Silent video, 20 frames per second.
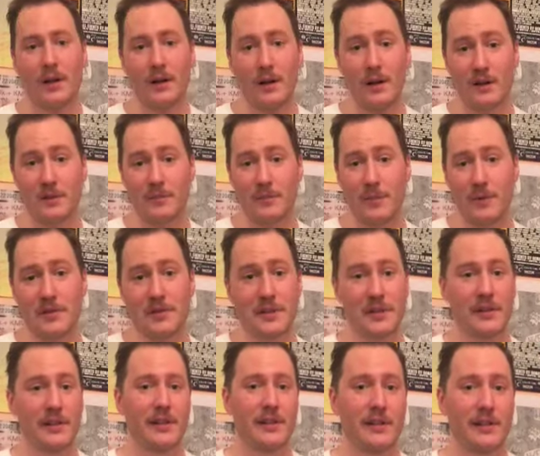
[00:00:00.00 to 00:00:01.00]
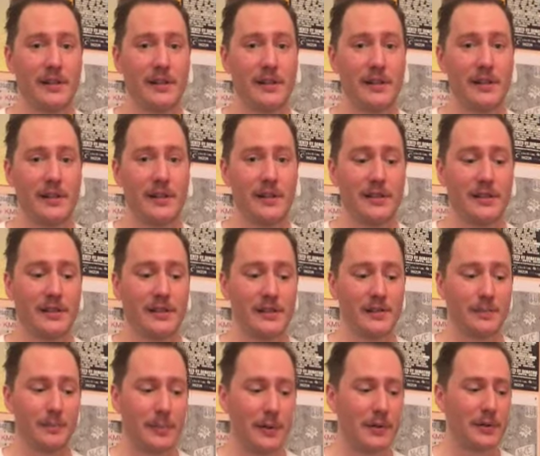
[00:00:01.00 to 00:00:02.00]
A lot of music theory
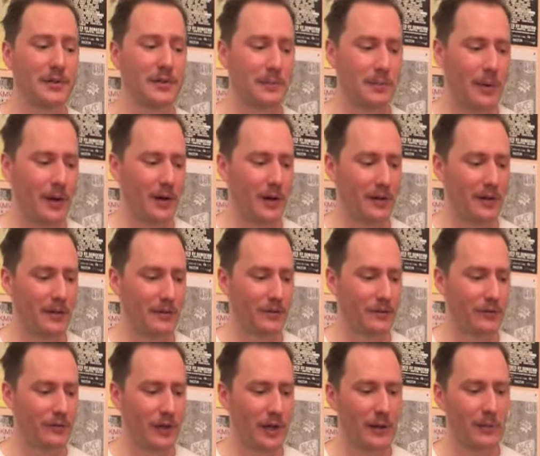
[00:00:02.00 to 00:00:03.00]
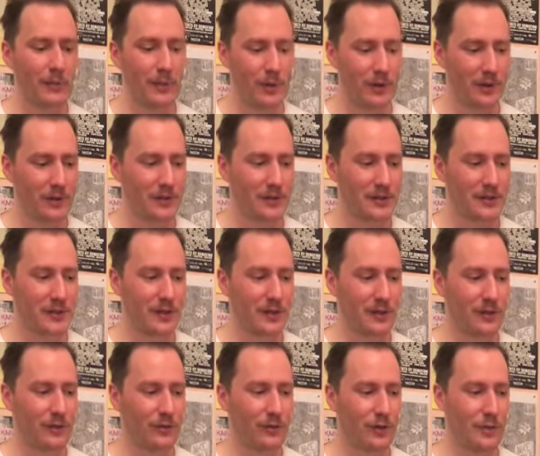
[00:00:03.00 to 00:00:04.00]
is built upon frameworks
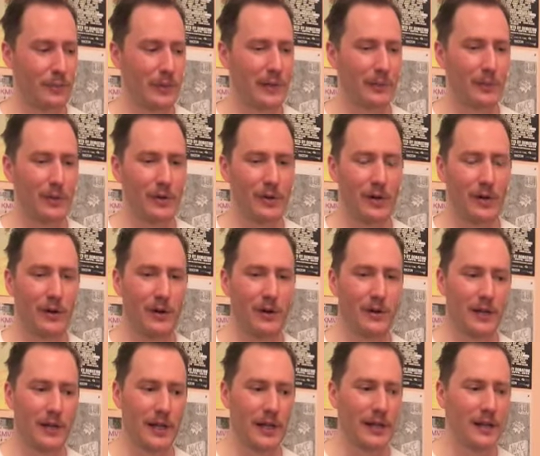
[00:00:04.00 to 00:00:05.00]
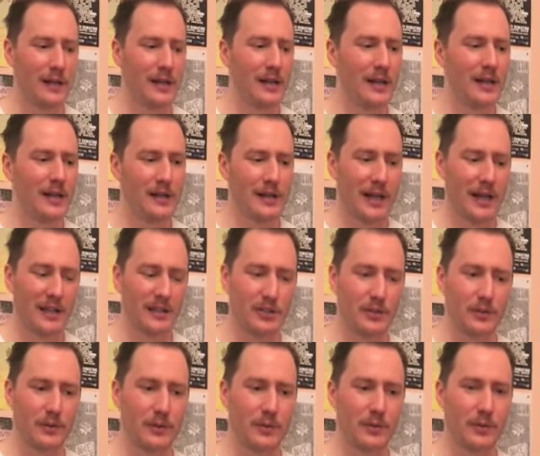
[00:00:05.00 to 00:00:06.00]
of what people call like
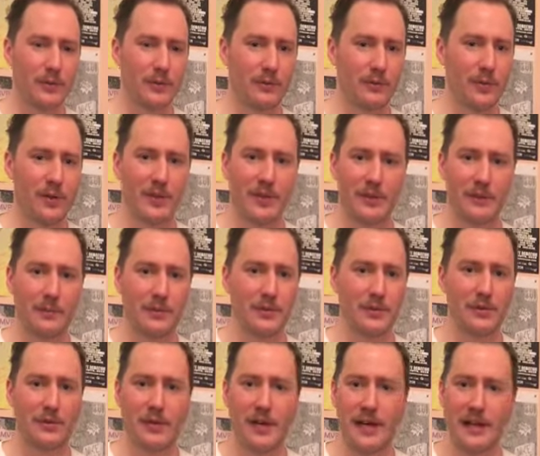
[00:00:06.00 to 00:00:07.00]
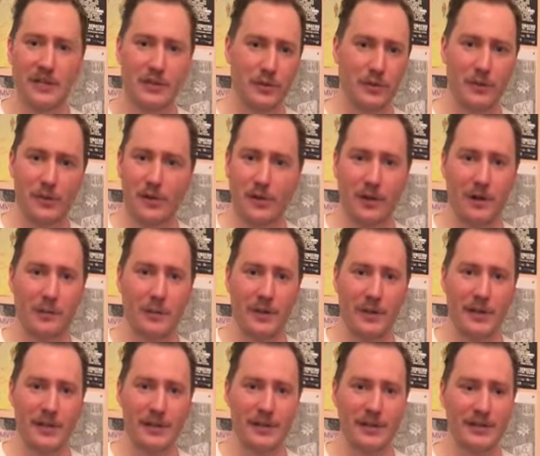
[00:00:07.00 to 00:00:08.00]
natural rhythms or natural
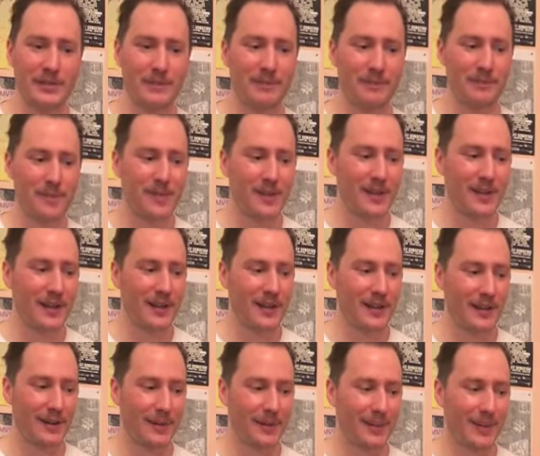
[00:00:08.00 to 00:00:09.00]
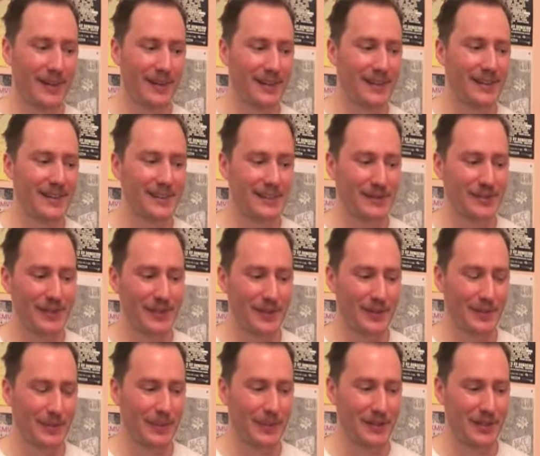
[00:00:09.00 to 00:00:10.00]
harmonies. I think these are
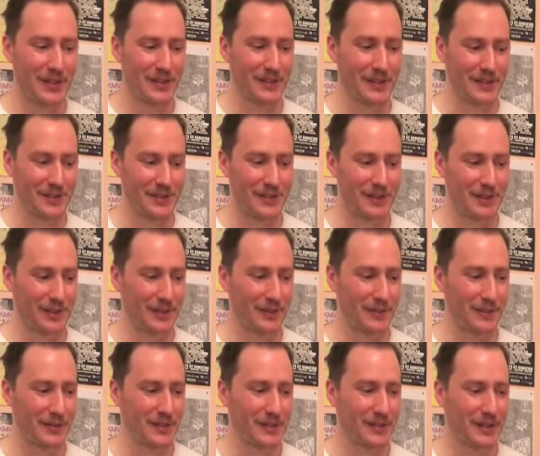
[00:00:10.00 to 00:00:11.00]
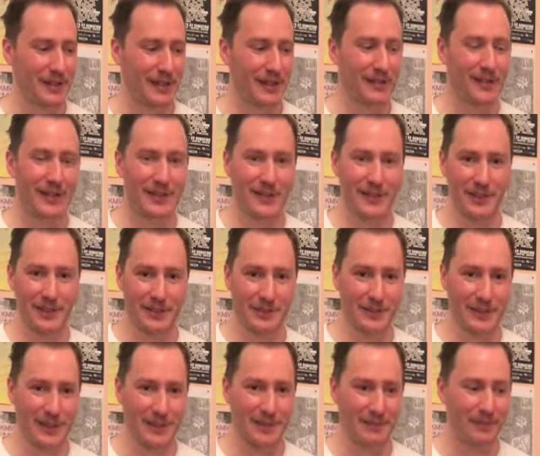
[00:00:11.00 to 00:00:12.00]
very pretentious terms. I don't like to
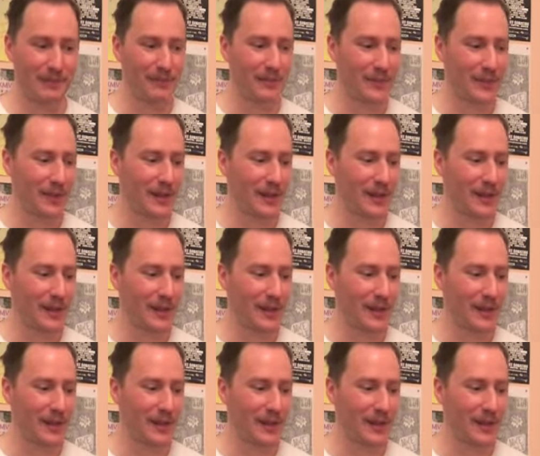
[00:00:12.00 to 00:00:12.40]
use them.